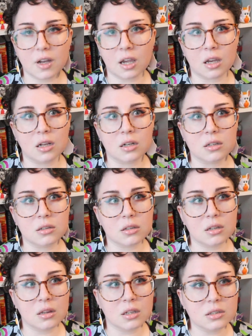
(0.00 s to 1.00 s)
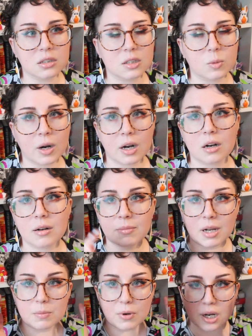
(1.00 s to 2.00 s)
And this is where
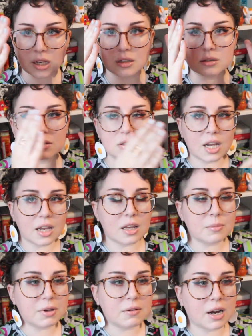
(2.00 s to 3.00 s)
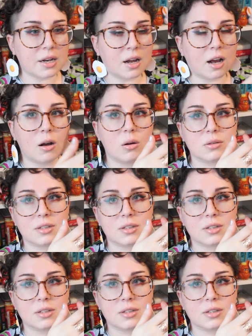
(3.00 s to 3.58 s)
my brain is taking me right now.